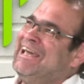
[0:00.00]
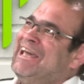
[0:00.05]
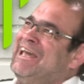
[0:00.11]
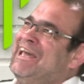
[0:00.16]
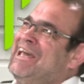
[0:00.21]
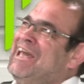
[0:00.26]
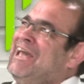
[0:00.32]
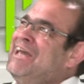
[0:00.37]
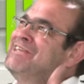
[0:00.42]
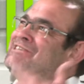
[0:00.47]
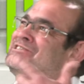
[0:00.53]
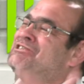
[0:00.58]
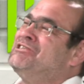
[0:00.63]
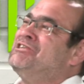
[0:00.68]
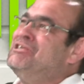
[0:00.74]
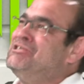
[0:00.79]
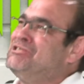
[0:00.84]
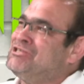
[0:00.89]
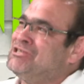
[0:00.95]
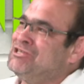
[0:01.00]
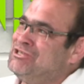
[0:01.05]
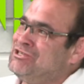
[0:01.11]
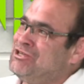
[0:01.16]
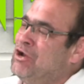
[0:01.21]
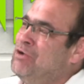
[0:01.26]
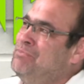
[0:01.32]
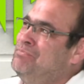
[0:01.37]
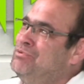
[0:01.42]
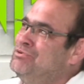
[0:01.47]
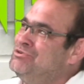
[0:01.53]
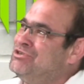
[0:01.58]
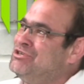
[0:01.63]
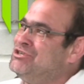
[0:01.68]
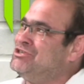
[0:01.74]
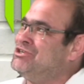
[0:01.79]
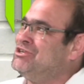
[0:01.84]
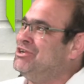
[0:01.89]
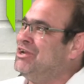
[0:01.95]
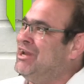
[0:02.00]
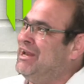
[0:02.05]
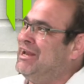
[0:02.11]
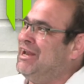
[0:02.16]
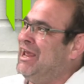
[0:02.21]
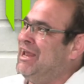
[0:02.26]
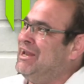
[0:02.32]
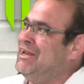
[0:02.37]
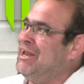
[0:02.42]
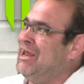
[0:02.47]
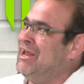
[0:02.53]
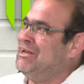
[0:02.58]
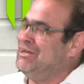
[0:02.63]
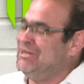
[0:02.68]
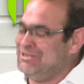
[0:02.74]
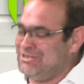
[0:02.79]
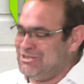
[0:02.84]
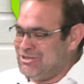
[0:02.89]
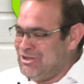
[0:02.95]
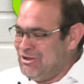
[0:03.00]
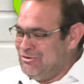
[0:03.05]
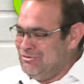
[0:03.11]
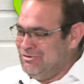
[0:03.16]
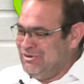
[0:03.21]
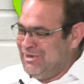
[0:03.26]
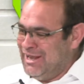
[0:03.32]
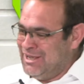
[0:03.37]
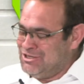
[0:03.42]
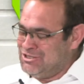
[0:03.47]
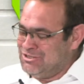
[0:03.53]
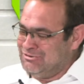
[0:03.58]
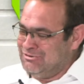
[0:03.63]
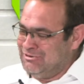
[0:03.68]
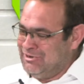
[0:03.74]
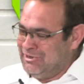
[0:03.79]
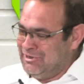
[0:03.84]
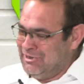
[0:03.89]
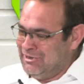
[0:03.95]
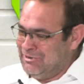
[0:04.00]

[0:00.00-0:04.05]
its own position and its own election